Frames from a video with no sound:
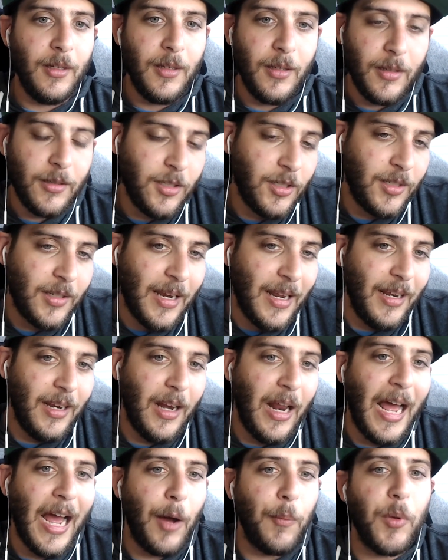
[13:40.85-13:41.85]
just, you
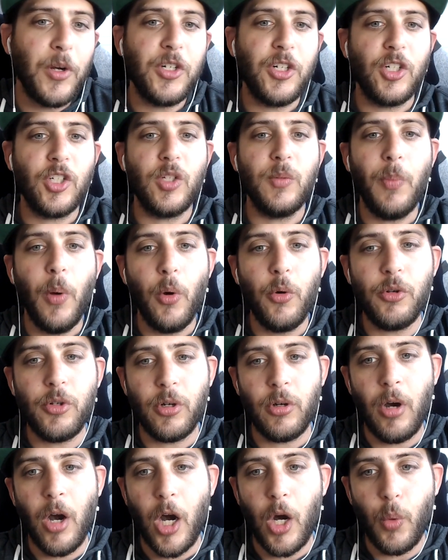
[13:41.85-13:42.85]
know, how much
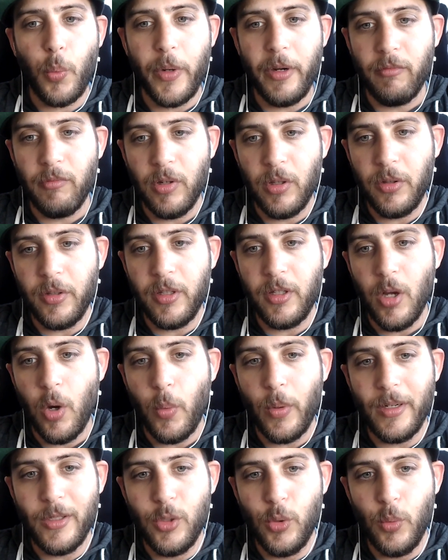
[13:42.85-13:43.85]
exposure are we really
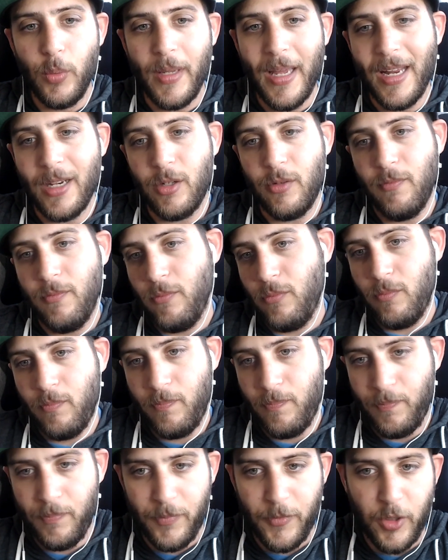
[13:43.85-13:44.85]
going to get
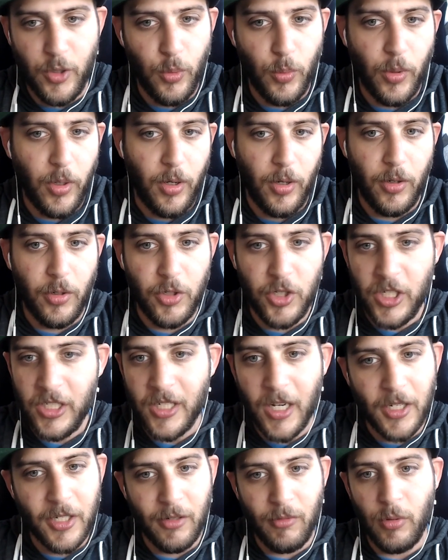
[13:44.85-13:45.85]
to her? She
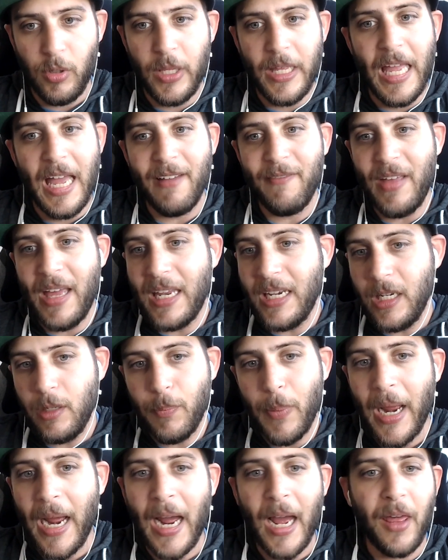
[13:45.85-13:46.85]
doesn't really have any
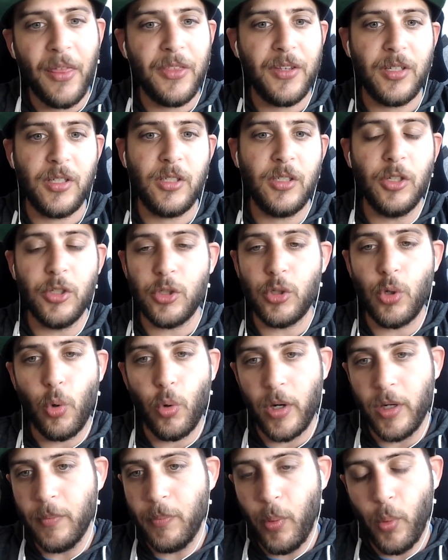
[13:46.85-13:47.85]
paths to
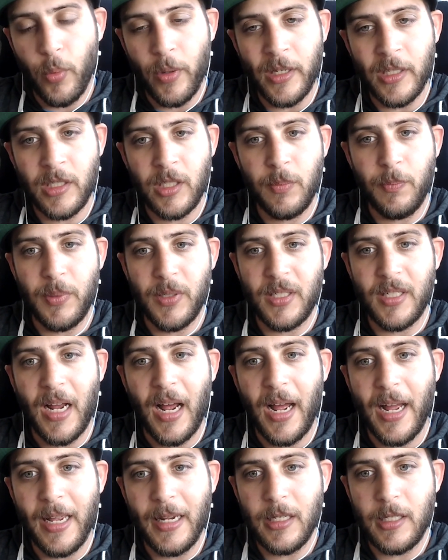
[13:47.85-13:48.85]
scoring points
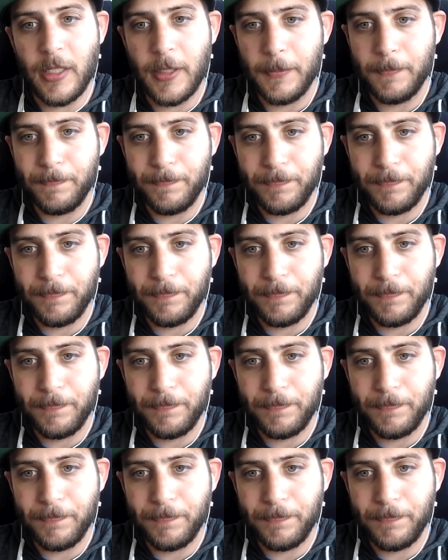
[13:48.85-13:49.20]
besides